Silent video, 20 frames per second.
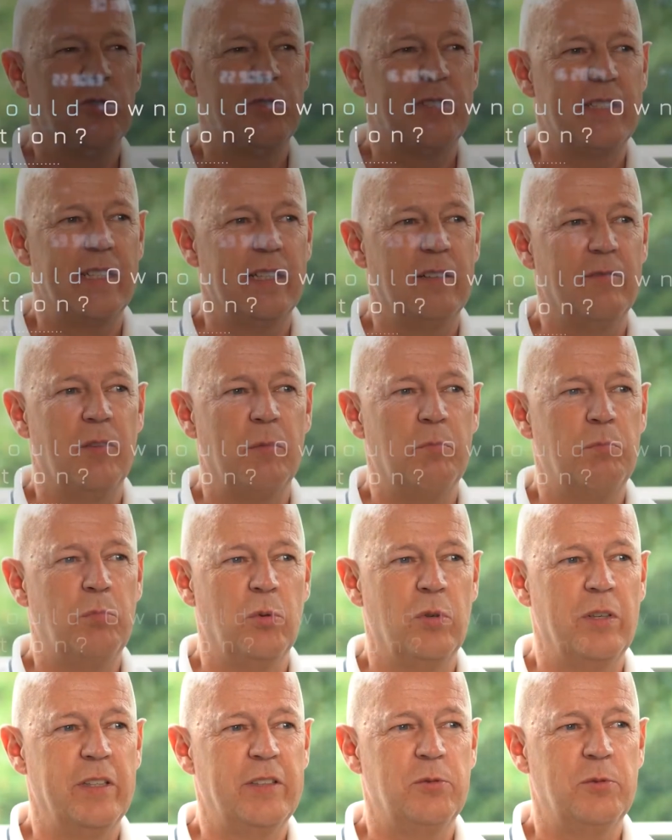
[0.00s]
silver
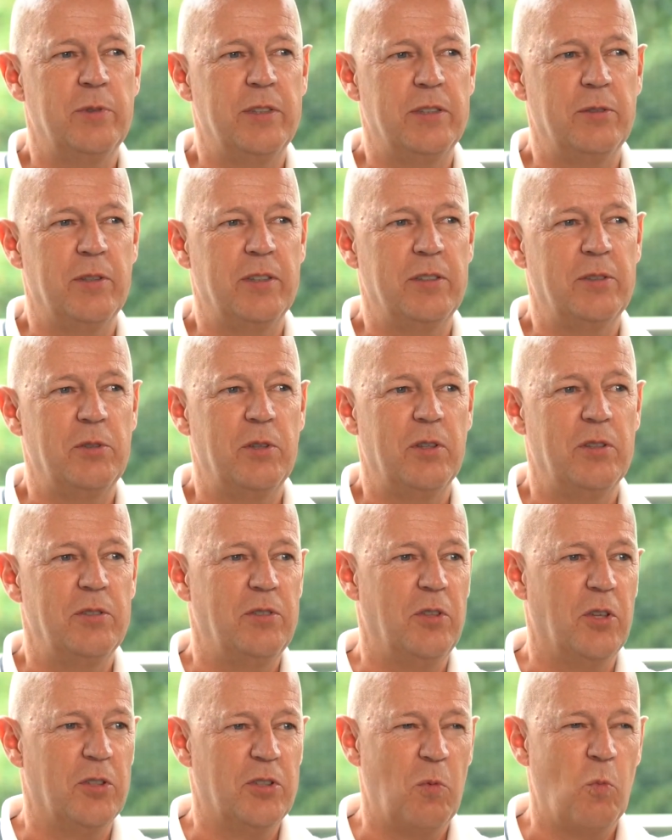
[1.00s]
bullet to it, or you're
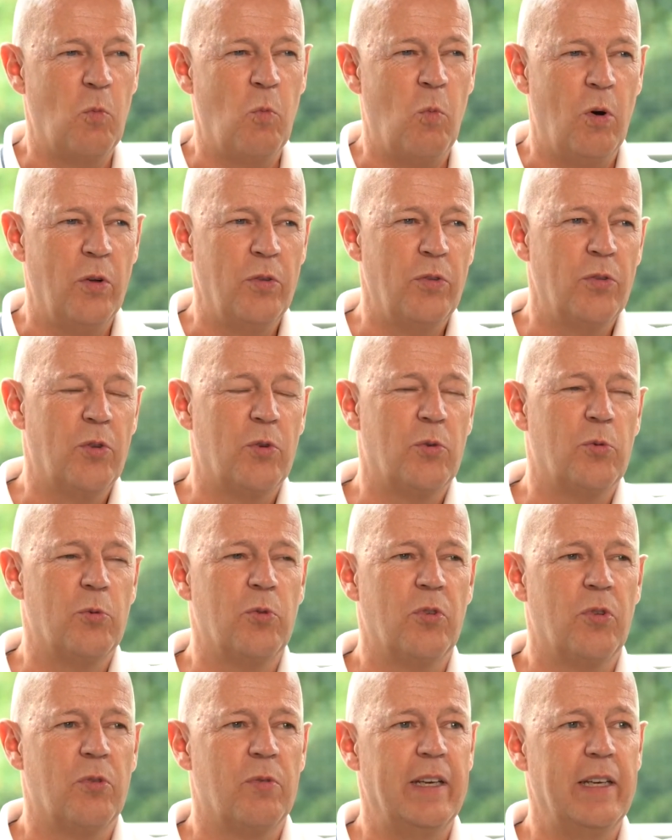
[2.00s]
not the one
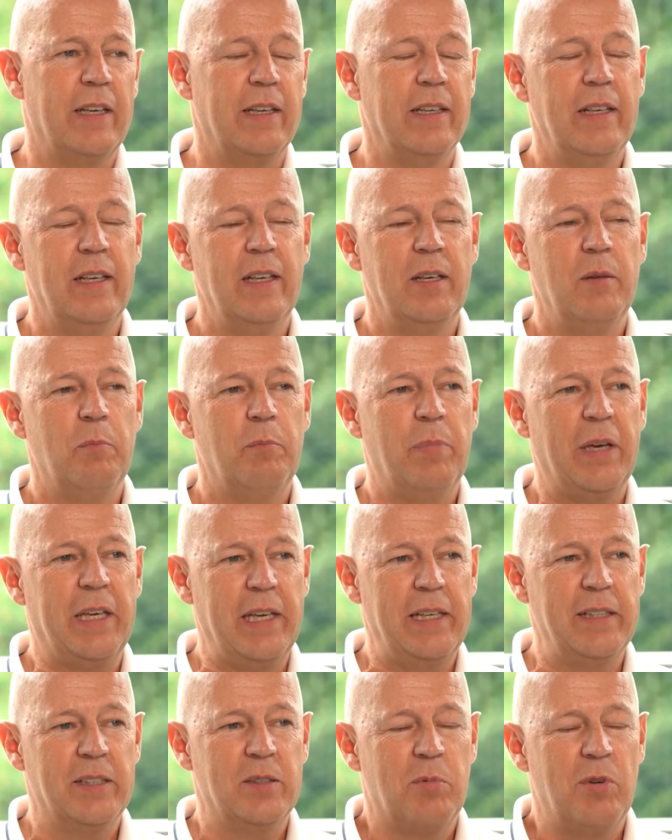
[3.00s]
truth really. Big
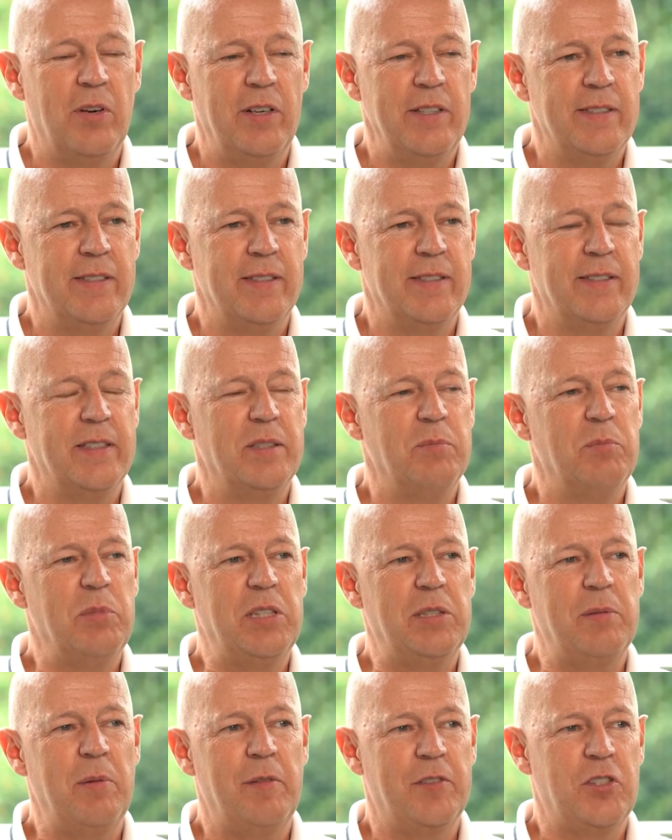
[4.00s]
enterprises, in the
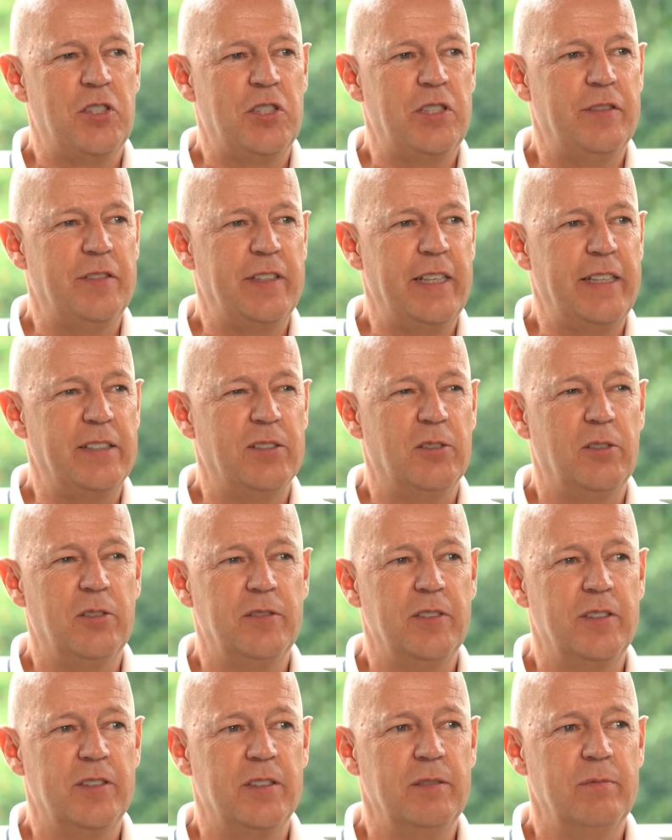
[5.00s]
meantime, have a chief data
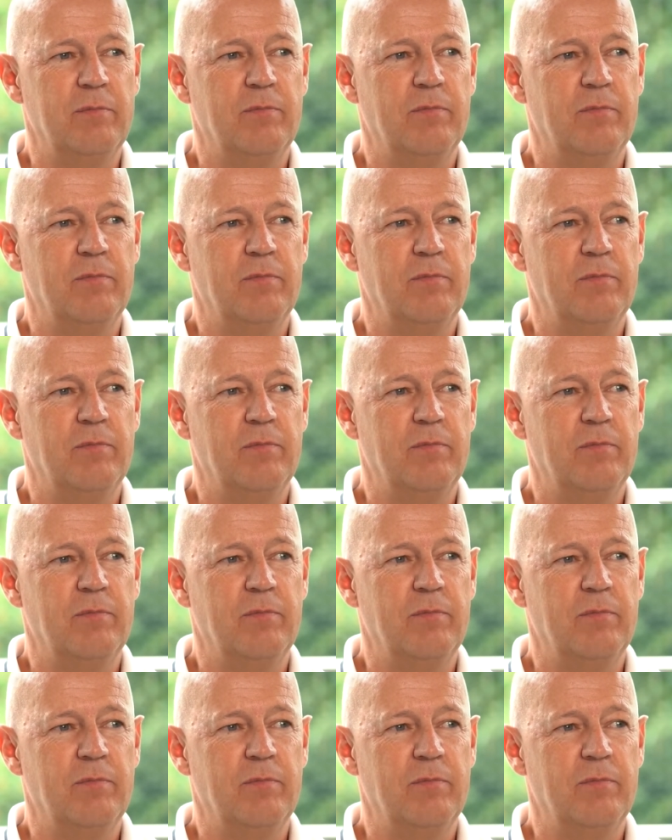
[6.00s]
officer.